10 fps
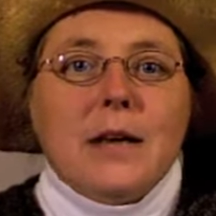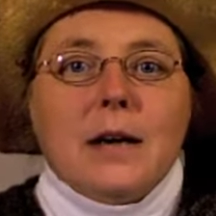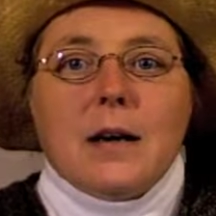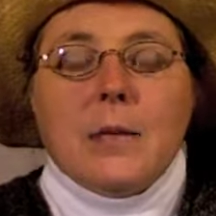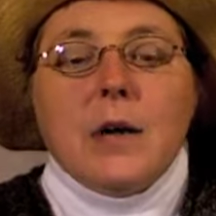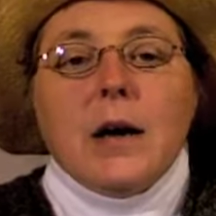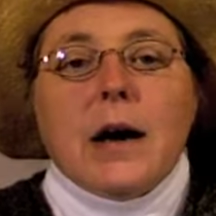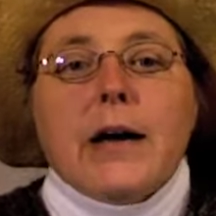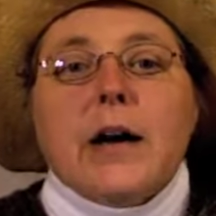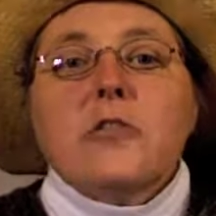
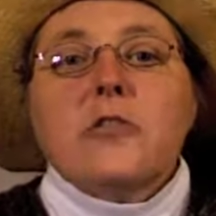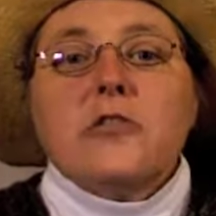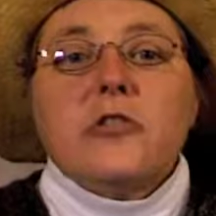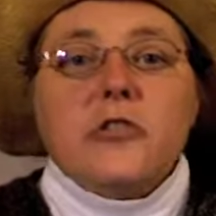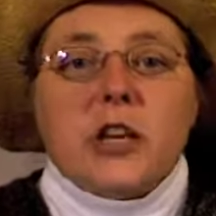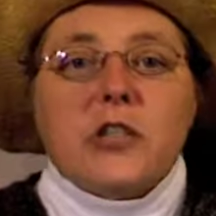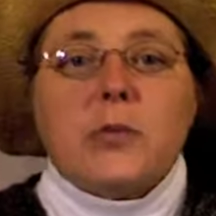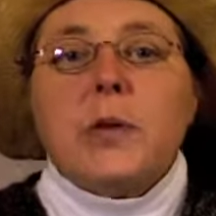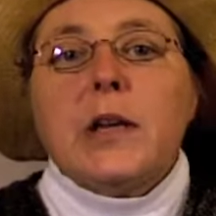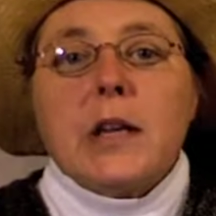I also suggest
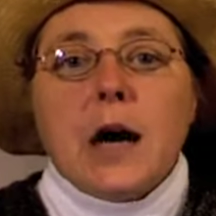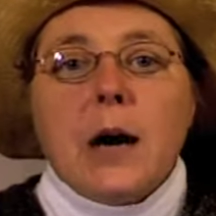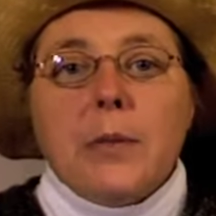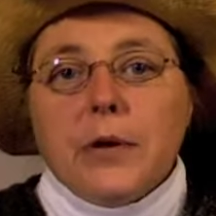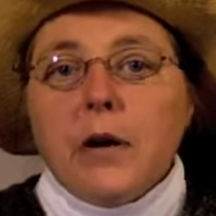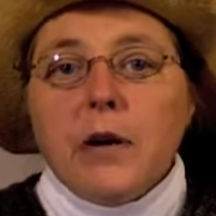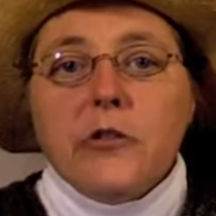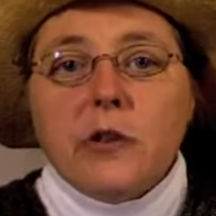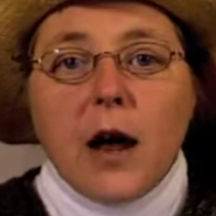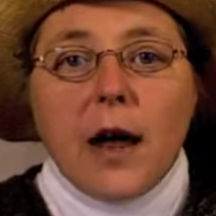splitting up the hard
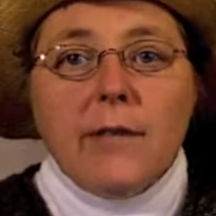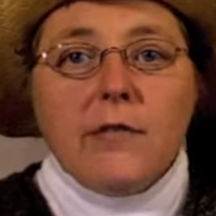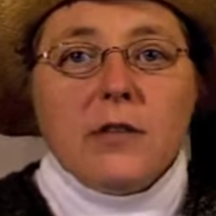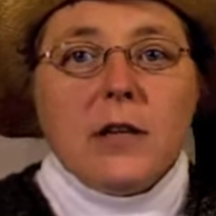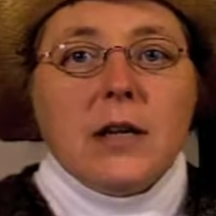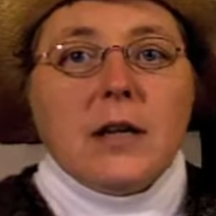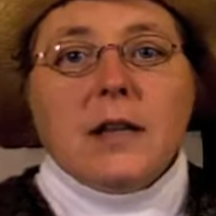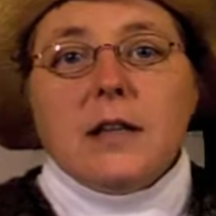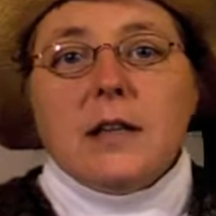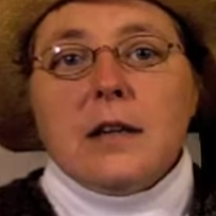drives
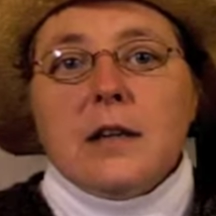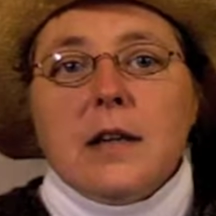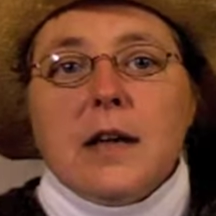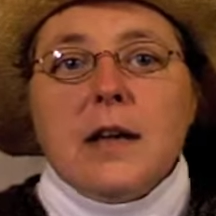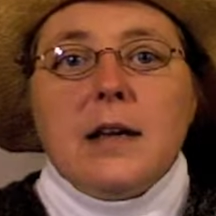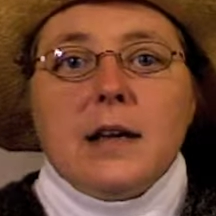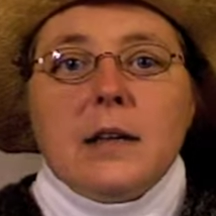at the end of the day,